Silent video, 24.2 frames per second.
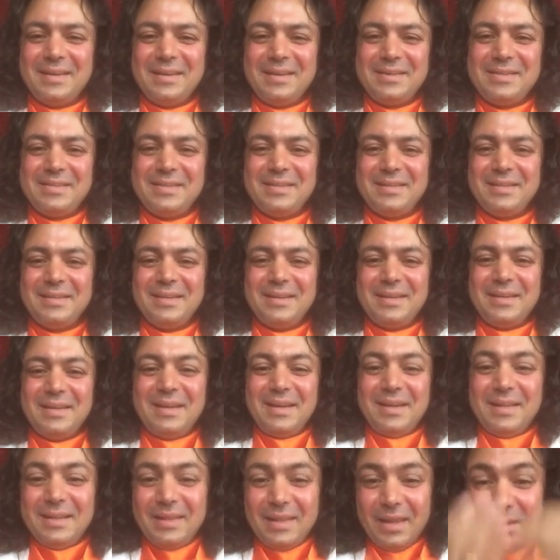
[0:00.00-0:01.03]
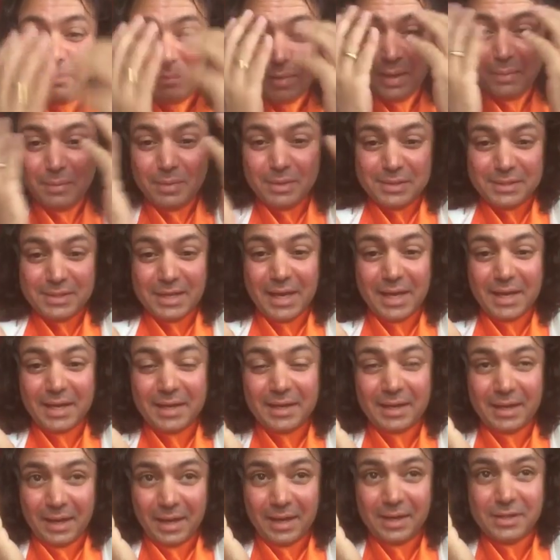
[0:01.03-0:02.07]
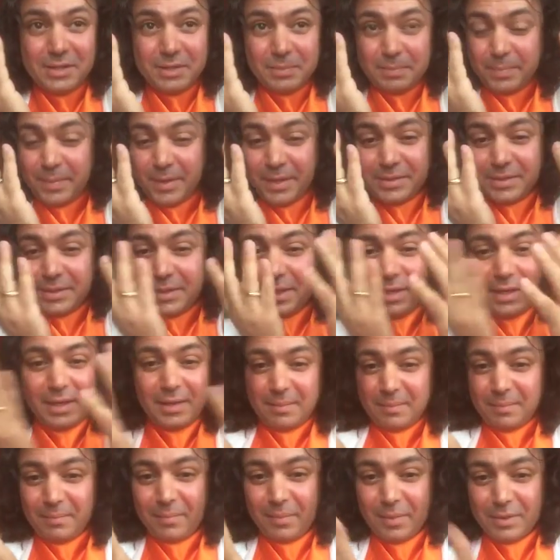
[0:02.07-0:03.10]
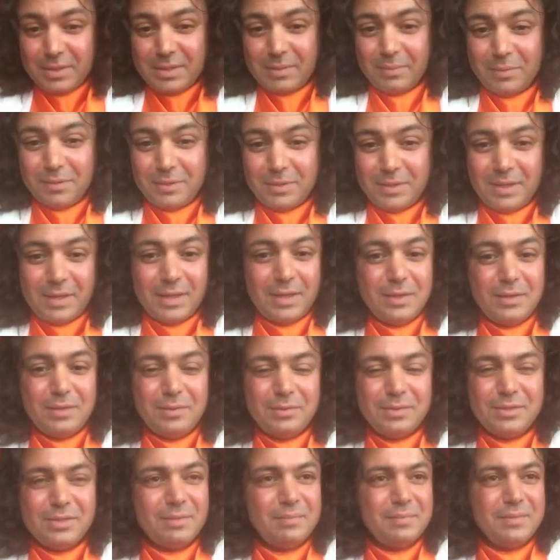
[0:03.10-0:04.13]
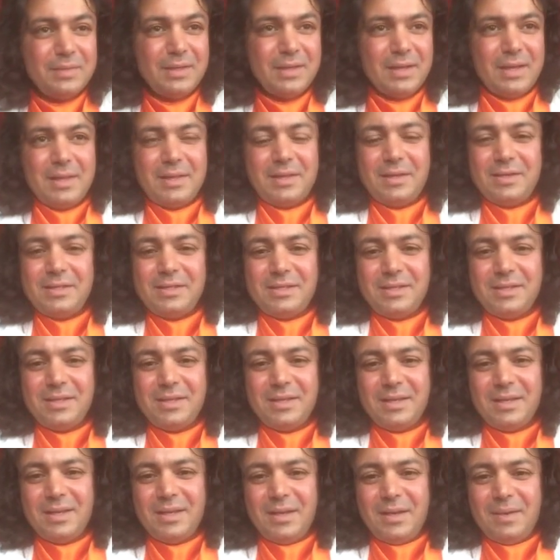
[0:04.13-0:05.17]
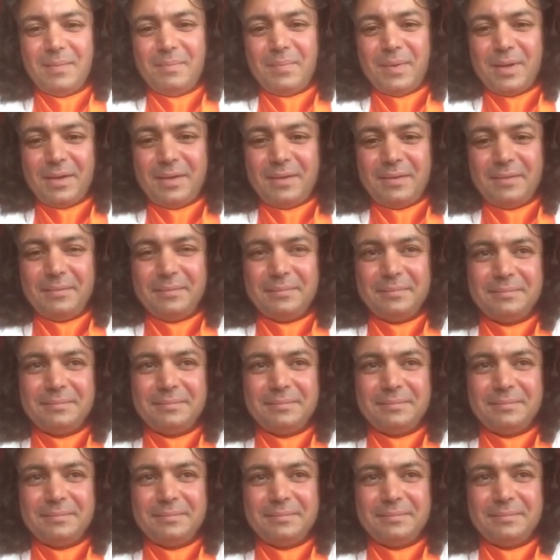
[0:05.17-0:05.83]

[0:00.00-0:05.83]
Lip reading: You see, there may be psychic energy present, and Moksha Mukti can do something like this, but